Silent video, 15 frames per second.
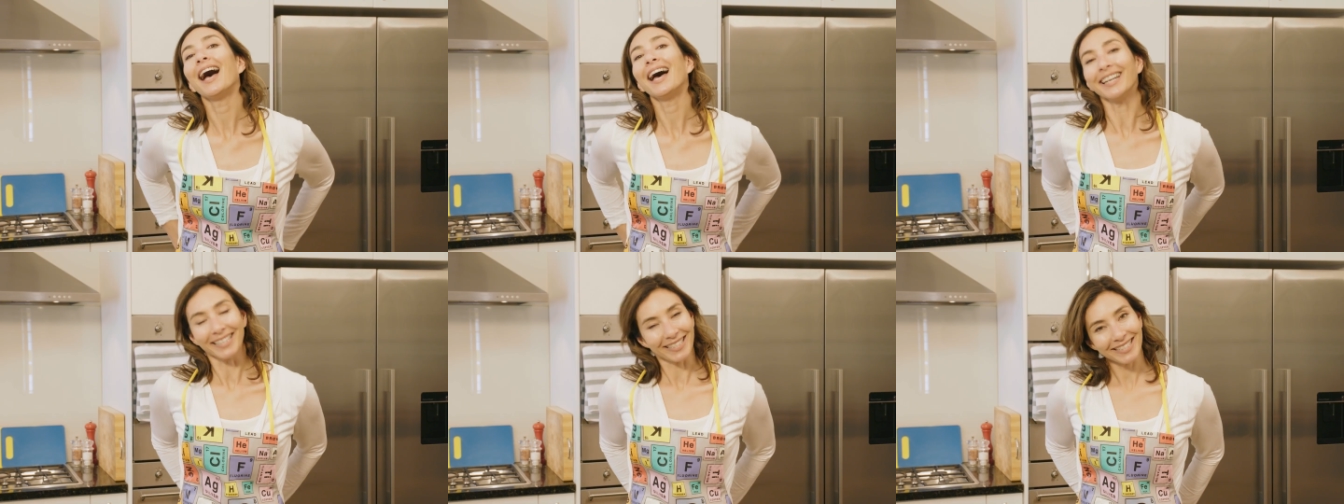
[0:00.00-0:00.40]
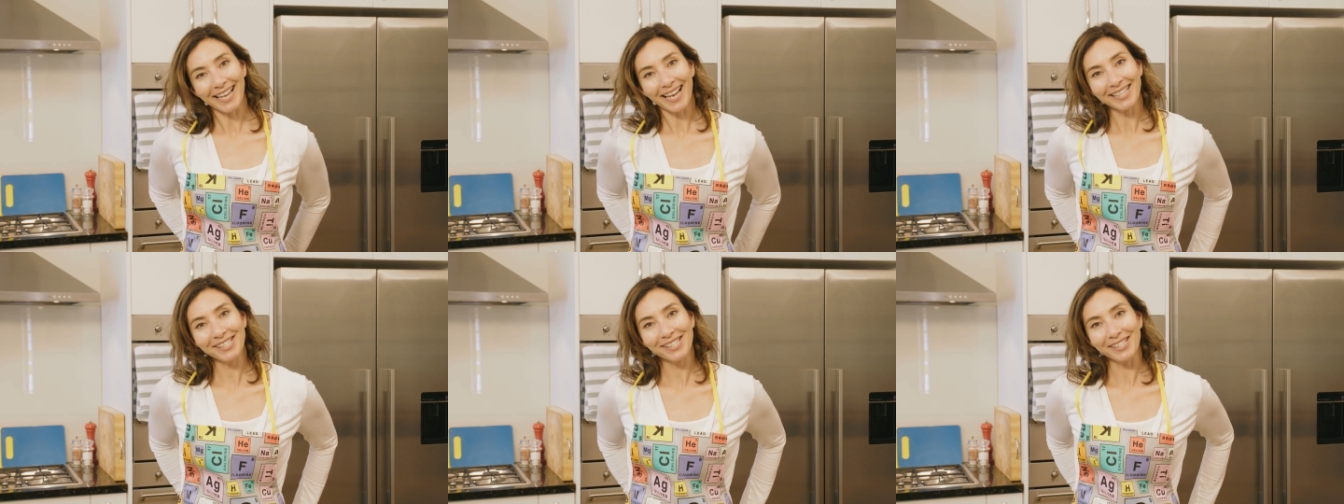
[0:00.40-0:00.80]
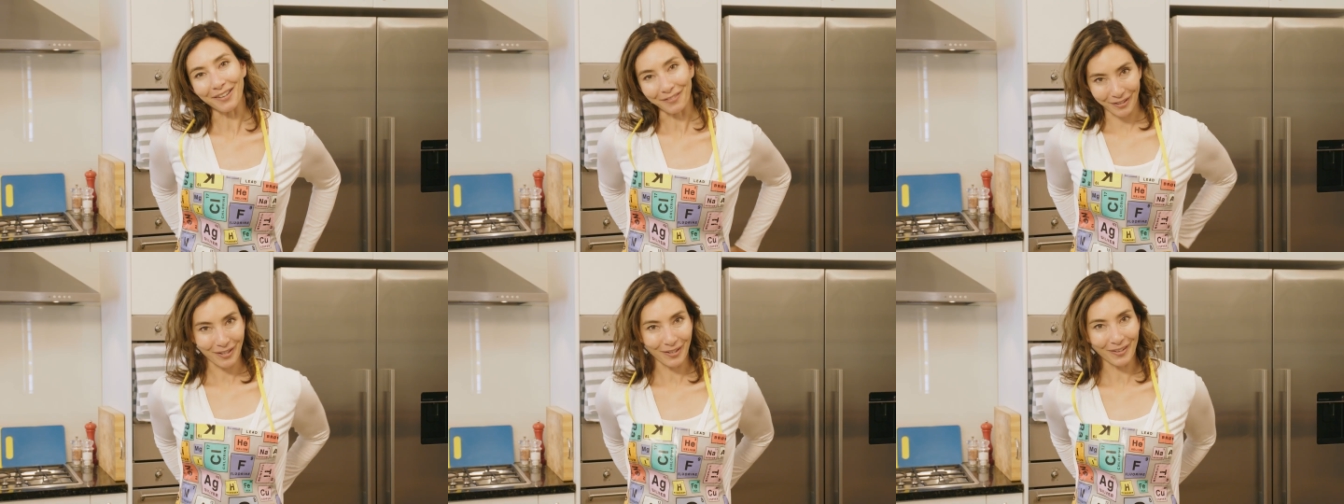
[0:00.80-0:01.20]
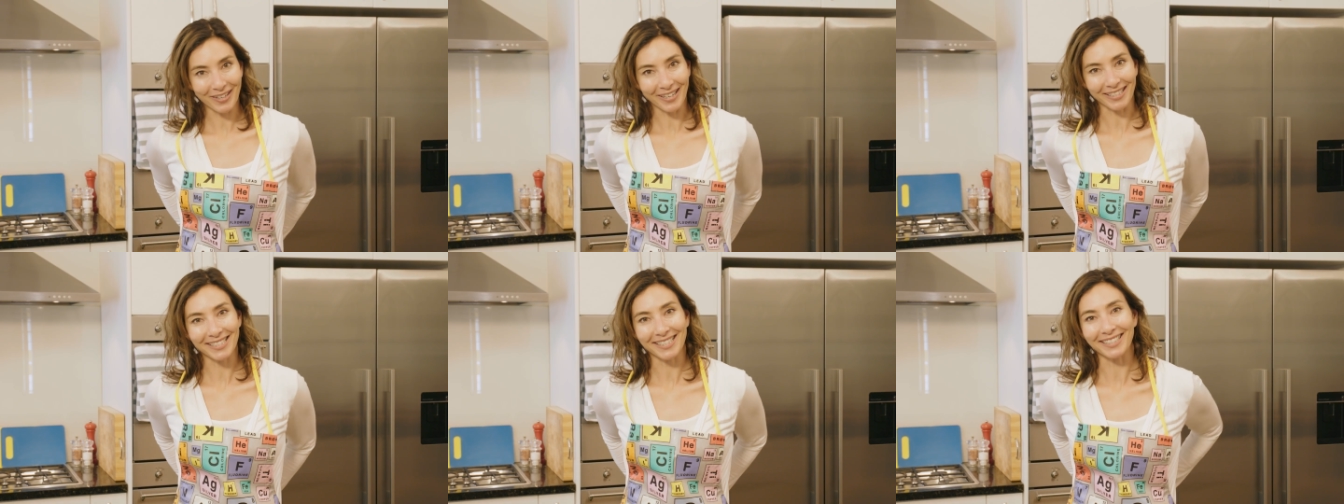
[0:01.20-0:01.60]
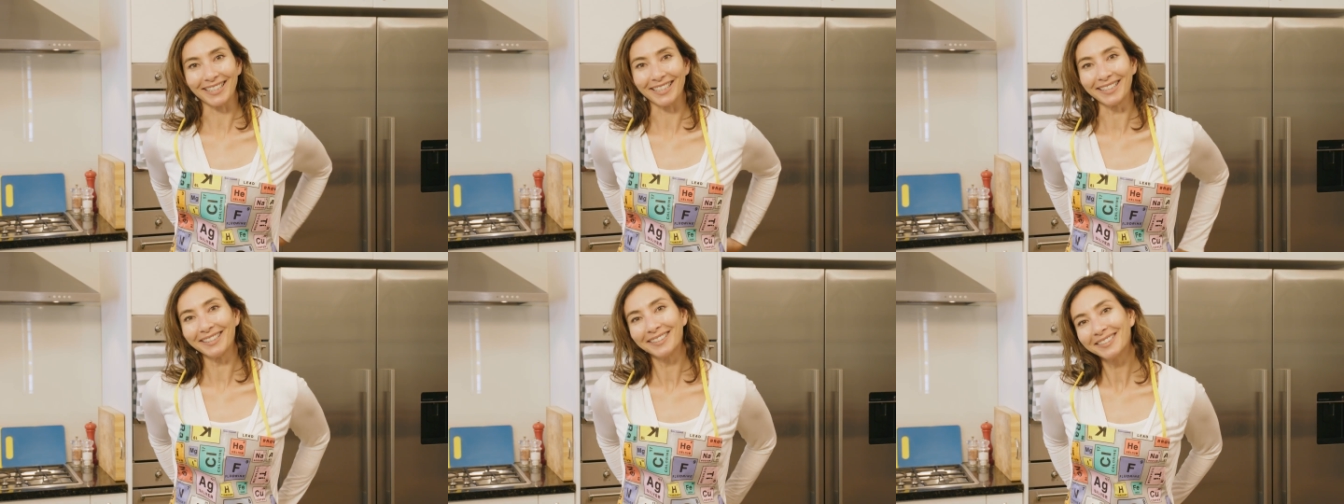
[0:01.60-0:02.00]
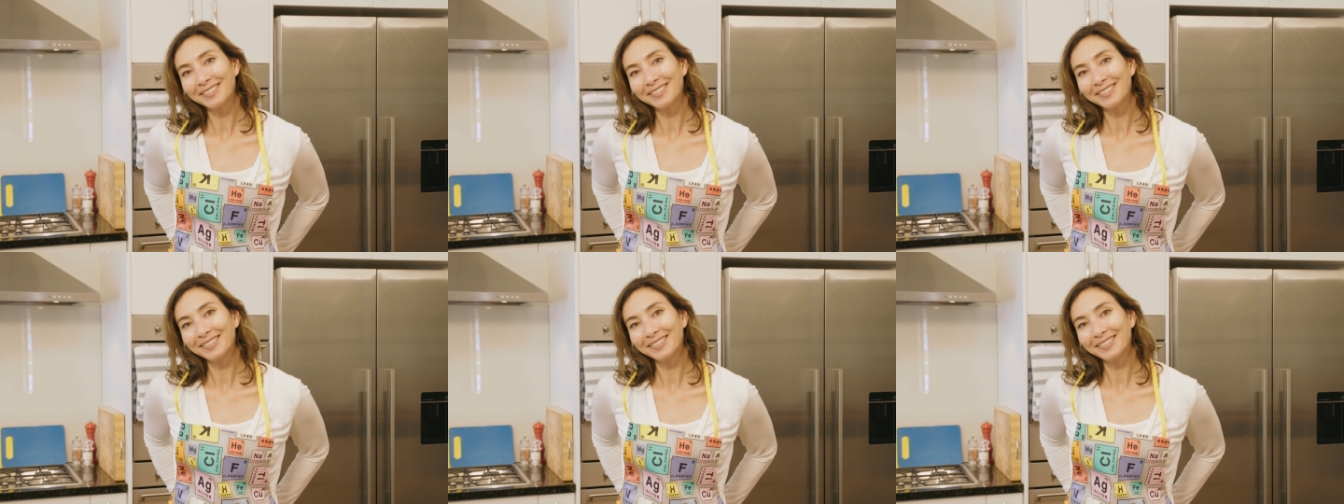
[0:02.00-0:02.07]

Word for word: and a dash of curiosity.